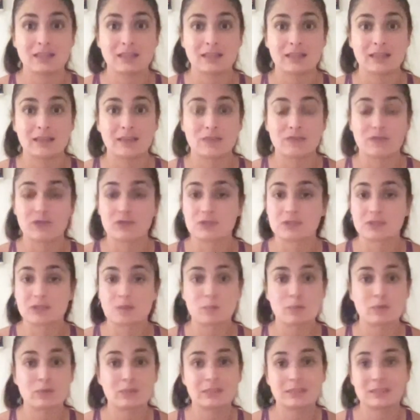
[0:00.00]
If for
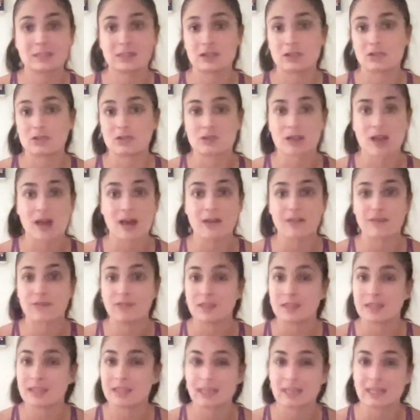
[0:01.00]
some reason you're not
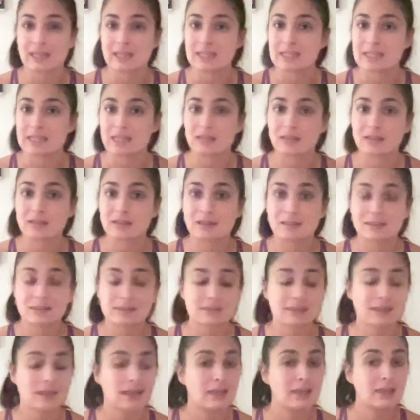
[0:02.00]
feeling any tingliness,